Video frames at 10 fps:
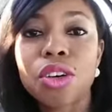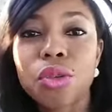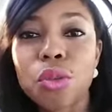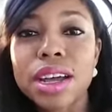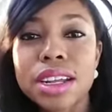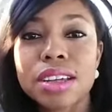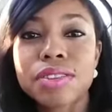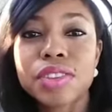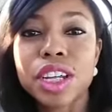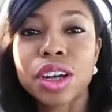What if,
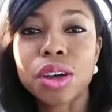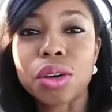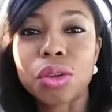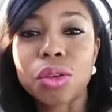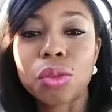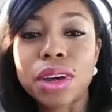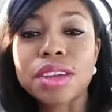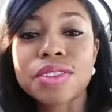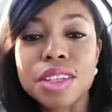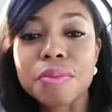you know, what
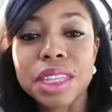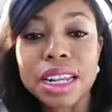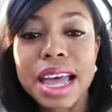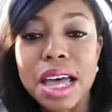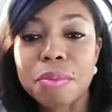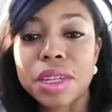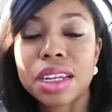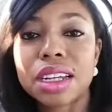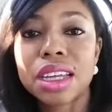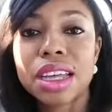if something
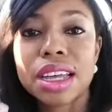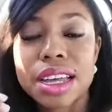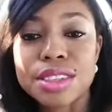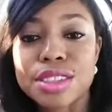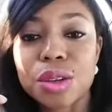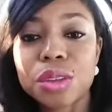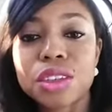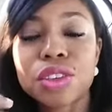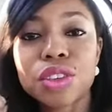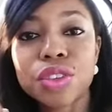happened? And so
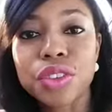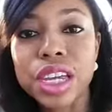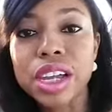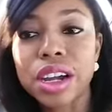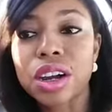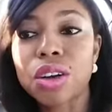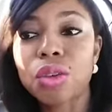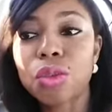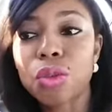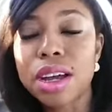this fear,
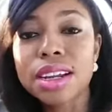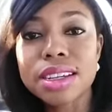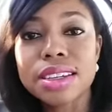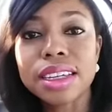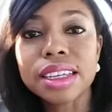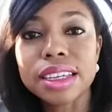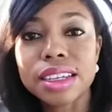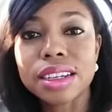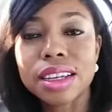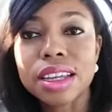what it
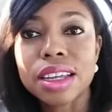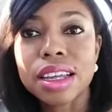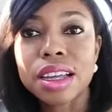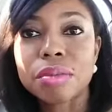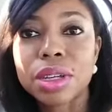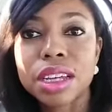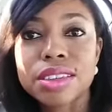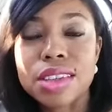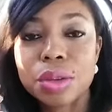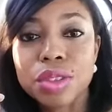did,
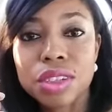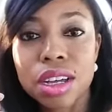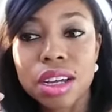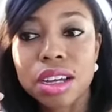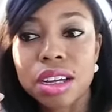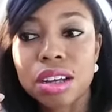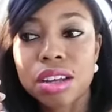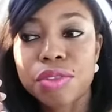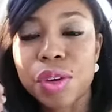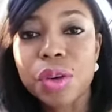because I was
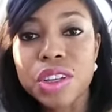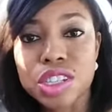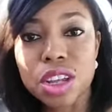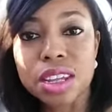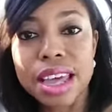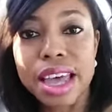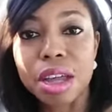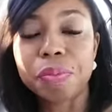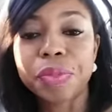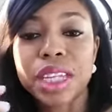focused on
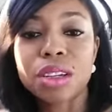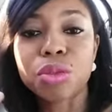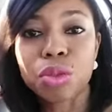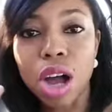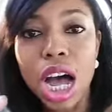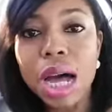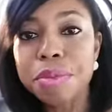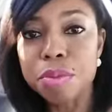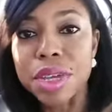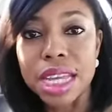that, it
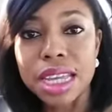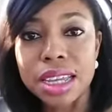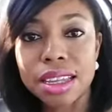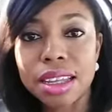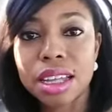robbed me.